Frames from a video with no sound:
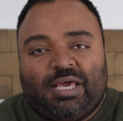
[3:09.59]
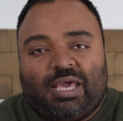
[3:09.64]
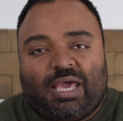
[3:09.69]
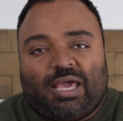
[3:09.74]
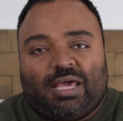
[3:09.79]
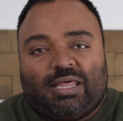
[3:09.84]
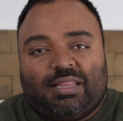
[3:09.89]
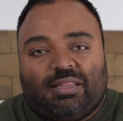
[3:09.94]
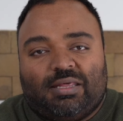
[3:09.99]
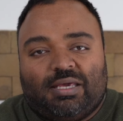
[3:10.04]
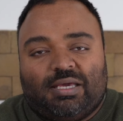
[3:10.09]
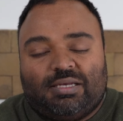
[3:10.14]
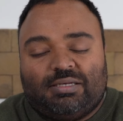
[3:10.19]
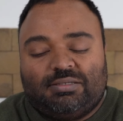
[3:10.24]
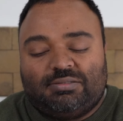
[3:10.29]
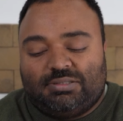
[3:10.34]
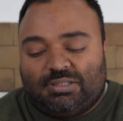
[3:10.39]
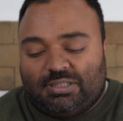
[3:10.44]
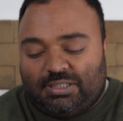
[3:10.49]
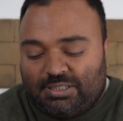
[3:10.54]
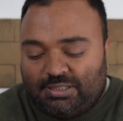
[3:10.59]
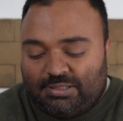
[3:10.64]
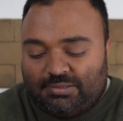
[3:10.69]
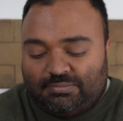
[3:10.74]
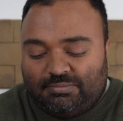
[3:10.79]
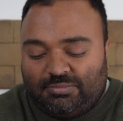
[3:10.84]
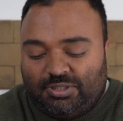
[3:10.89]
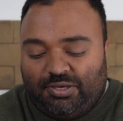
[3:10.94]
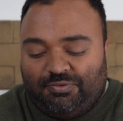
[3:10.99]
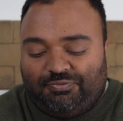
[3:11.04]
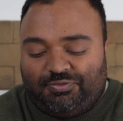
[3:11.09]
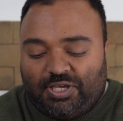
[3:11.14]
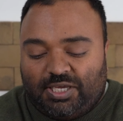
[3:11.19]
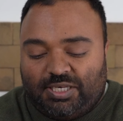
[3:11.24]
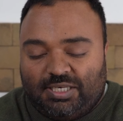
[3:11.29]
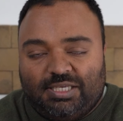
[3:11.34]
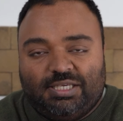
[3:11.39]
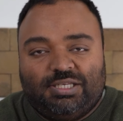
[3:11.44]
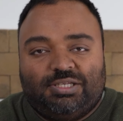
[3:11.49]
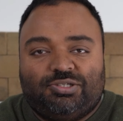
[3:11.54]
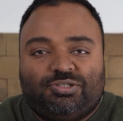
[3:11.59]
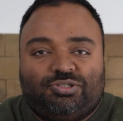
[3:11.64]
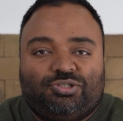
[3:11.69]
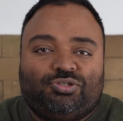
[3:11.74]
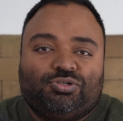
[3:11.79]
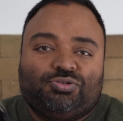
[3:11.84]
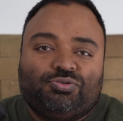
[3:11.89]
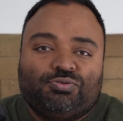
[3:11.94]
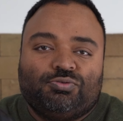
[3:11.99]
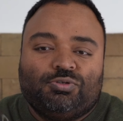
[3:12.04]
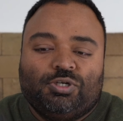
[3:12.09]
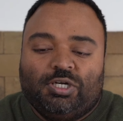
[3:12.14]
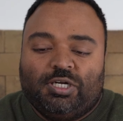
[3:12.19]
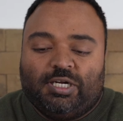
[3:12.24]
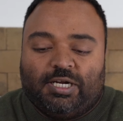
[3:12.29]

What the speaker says: and then if they needed to,